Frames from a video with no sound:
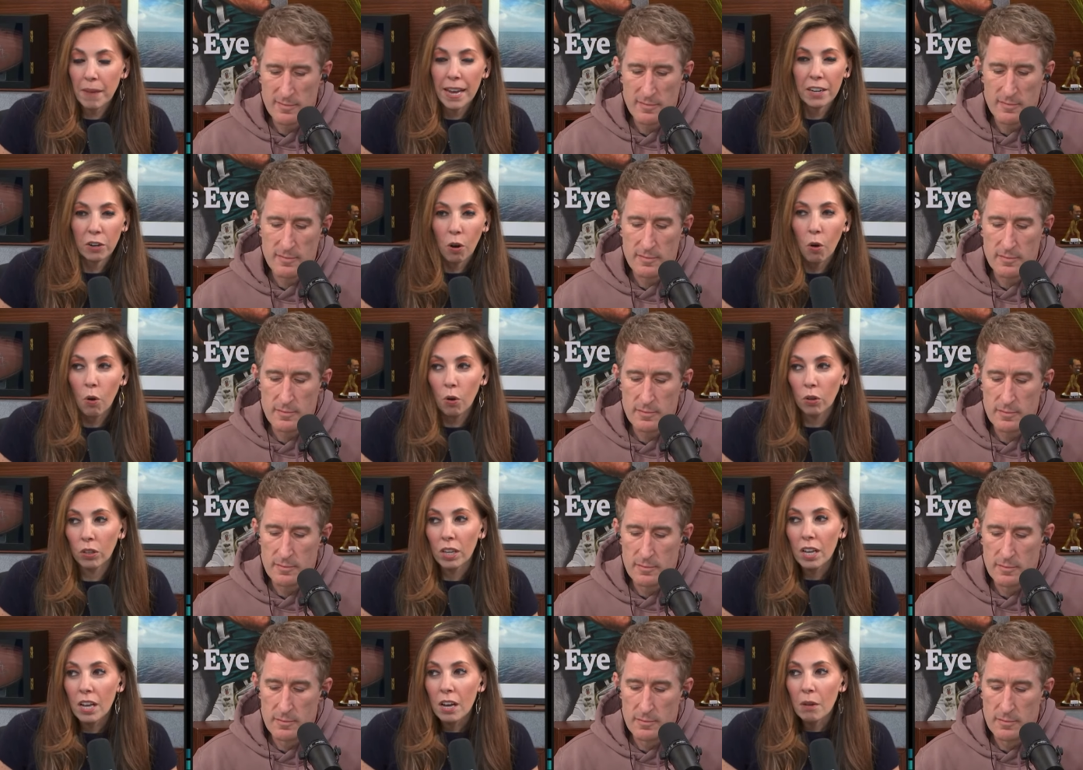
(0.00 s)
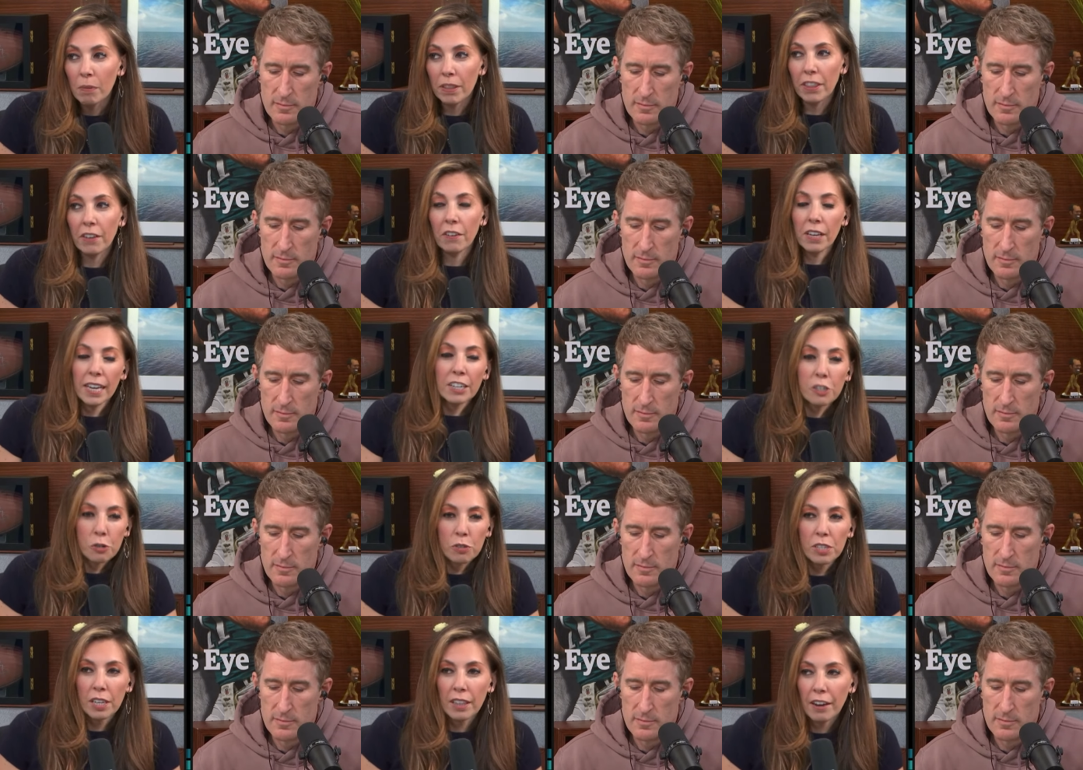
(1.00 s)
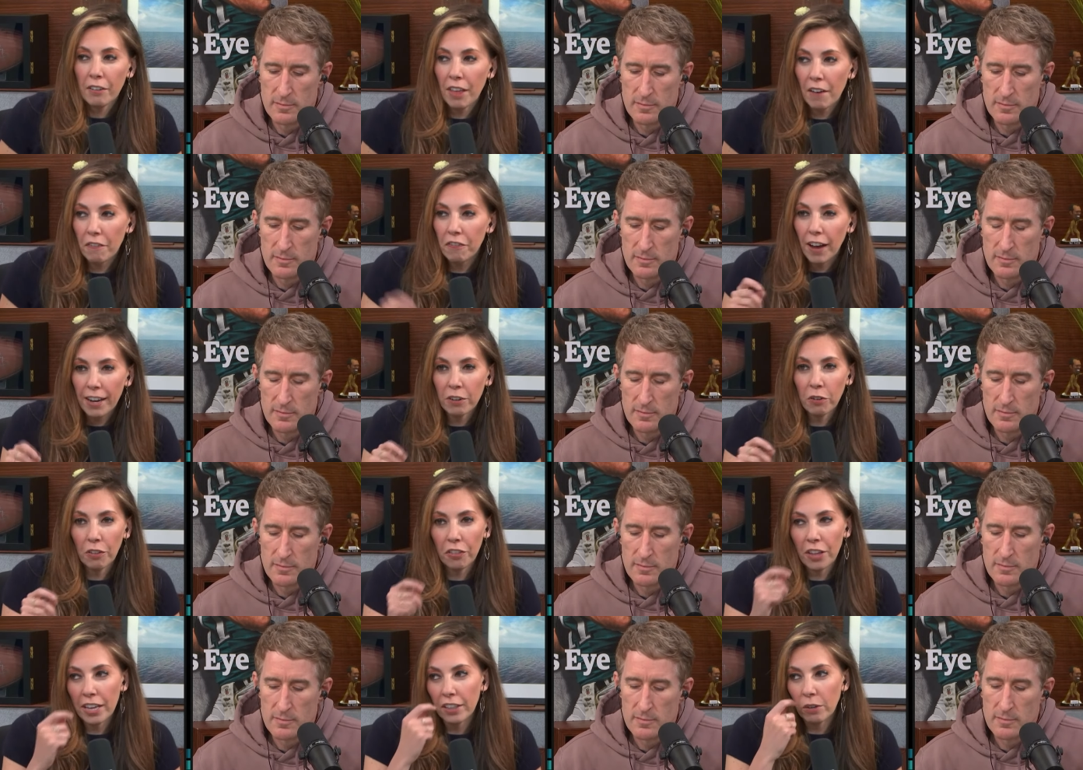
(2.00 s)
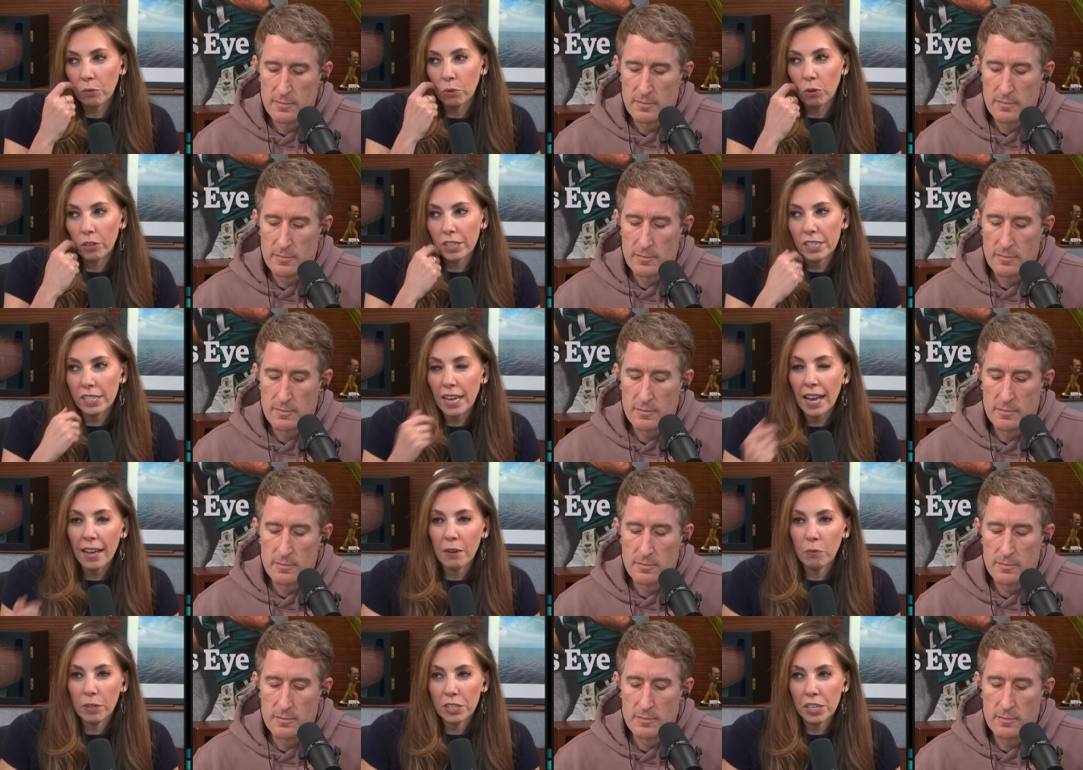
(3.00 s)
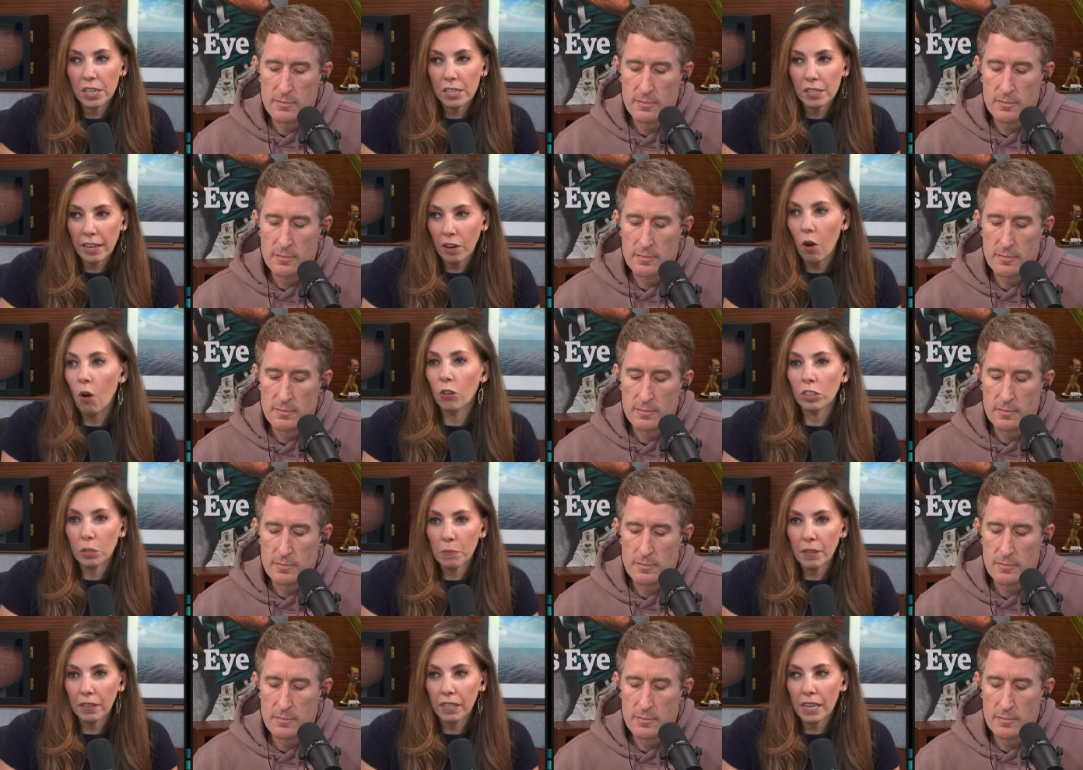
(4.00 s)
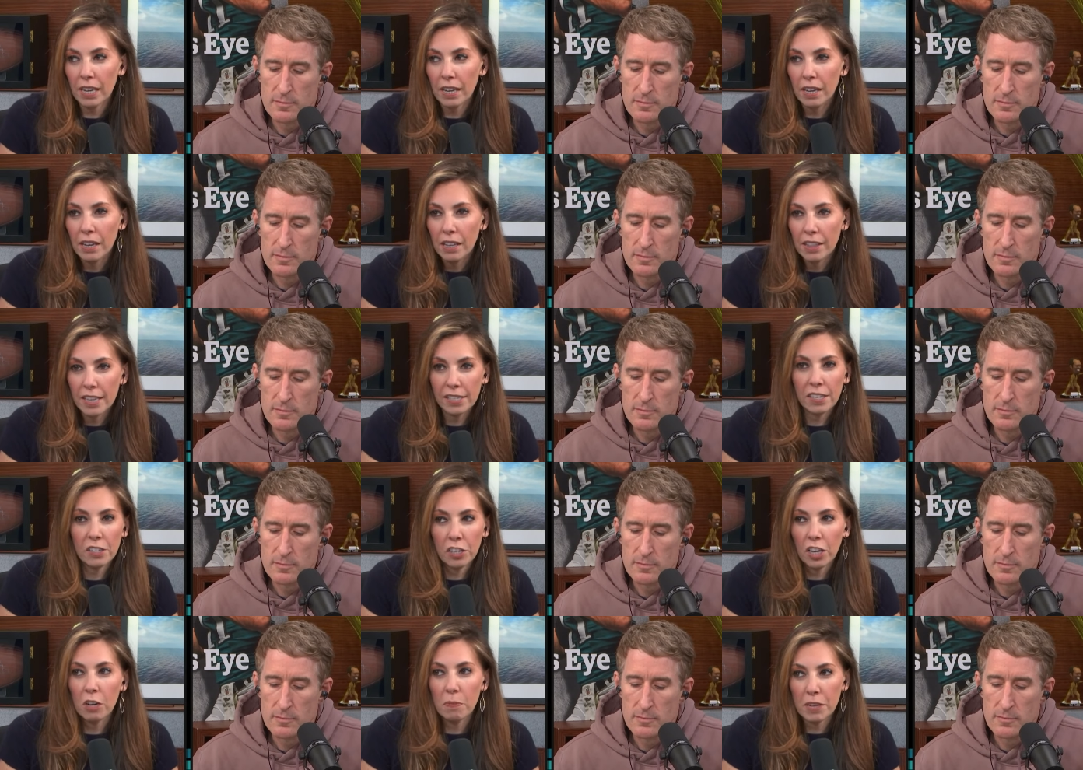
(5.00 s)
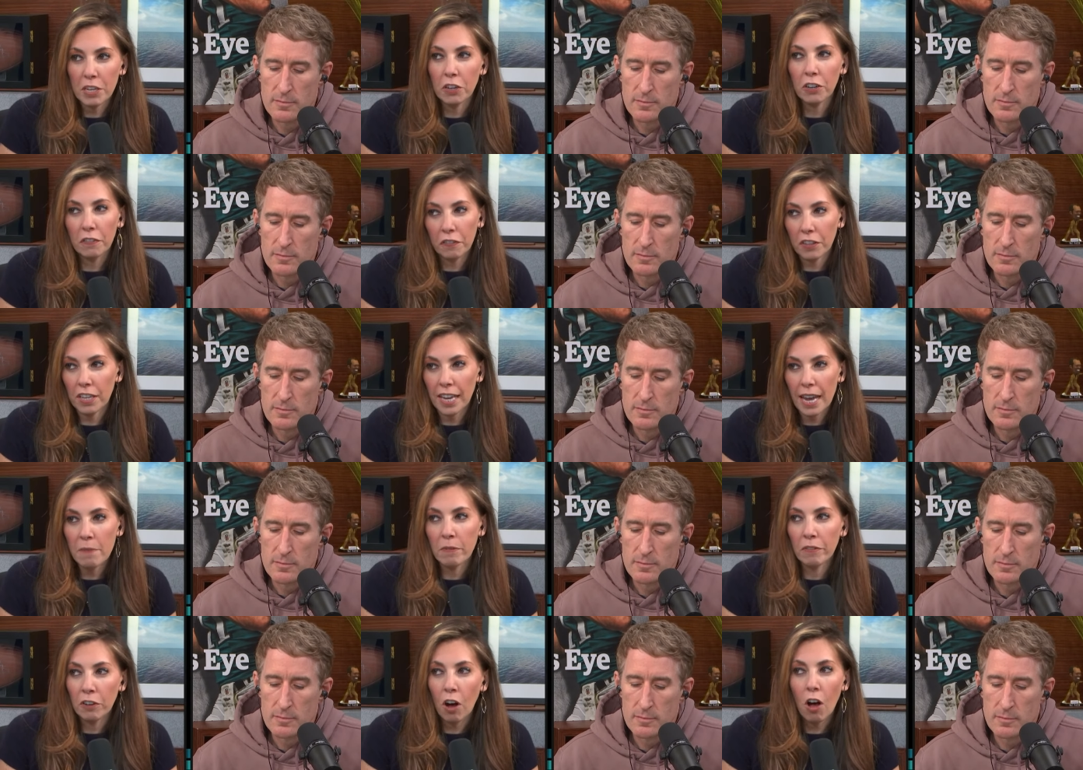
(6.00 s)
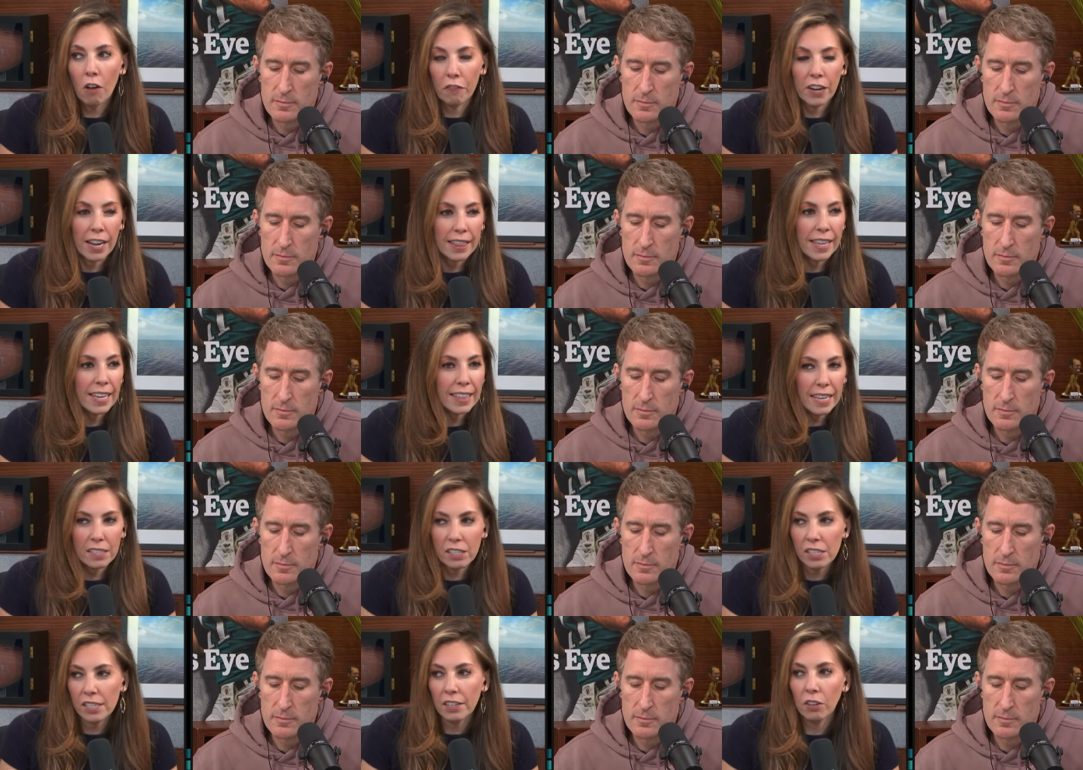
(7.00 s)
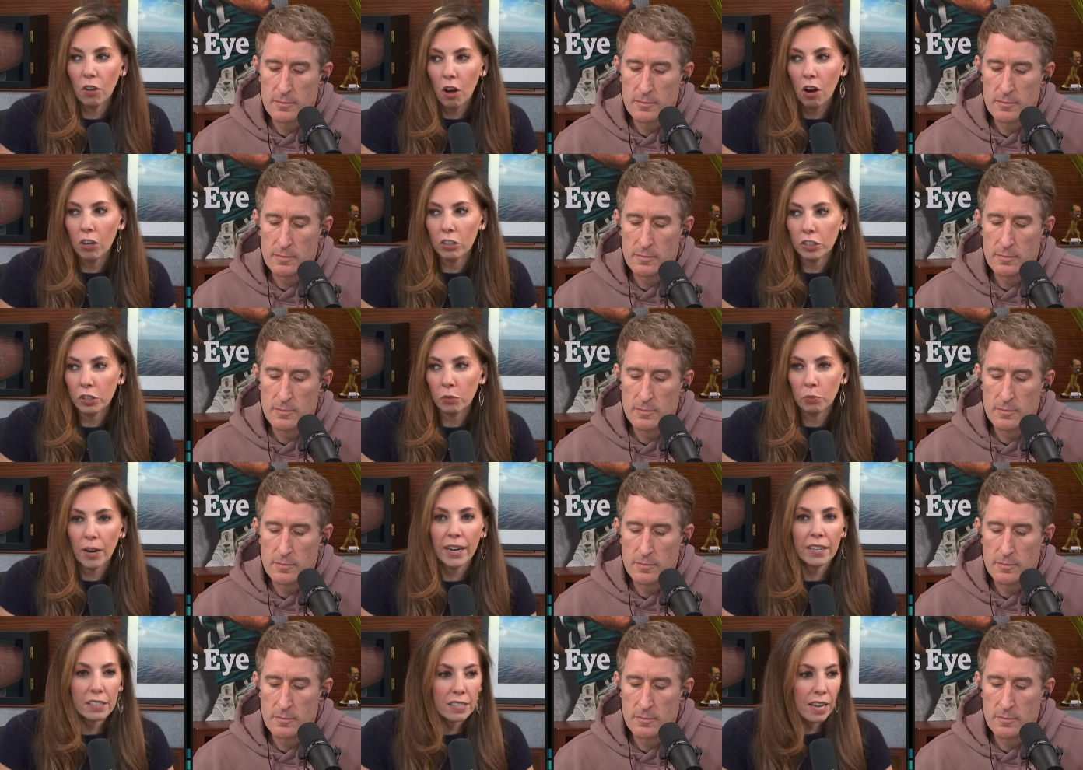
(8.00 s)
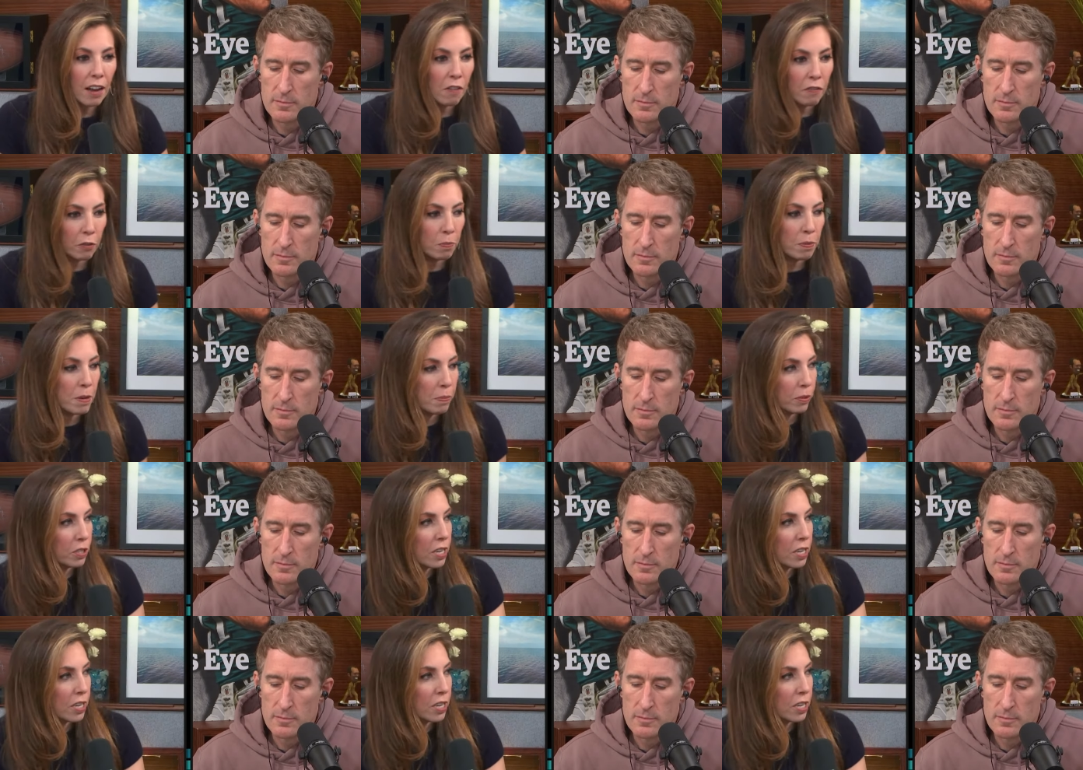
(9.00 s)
Speaker 1: made whole. But the interesting there, that final thing that Rory said, which is like ultimately this is going to be good for the game of golf, and I think that's still hard to reconcile for people